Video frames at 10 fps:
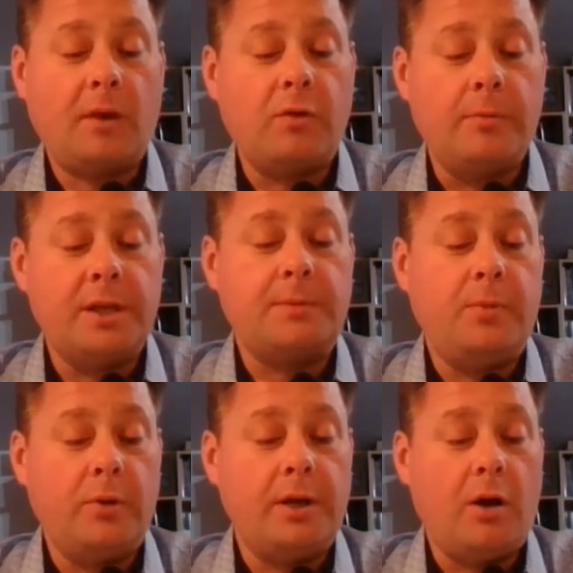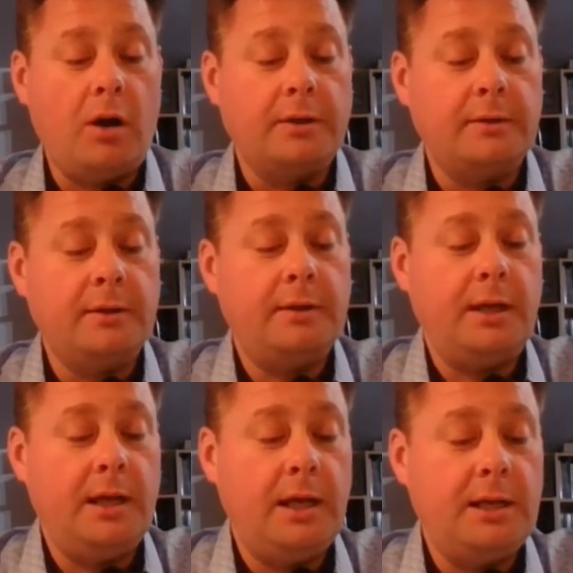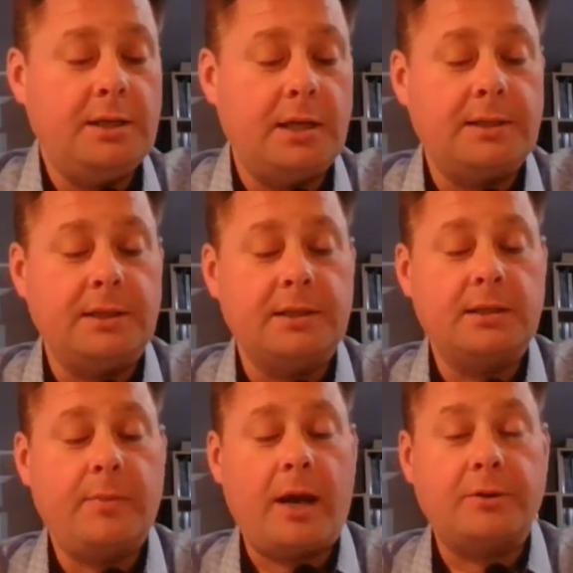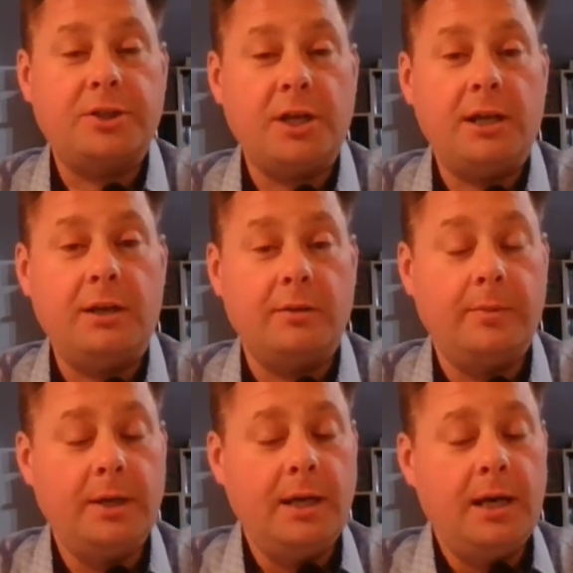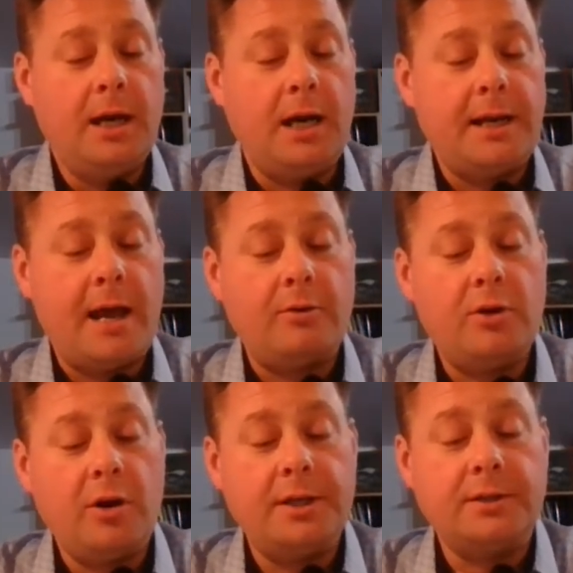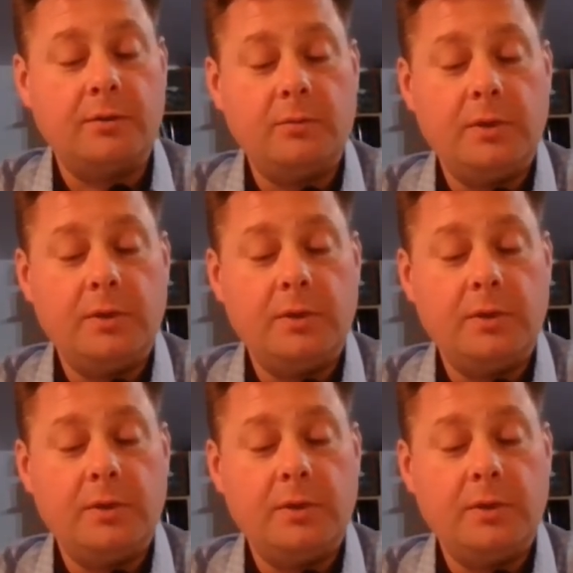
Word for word: from this point on in Genesis is about Jacob and how God is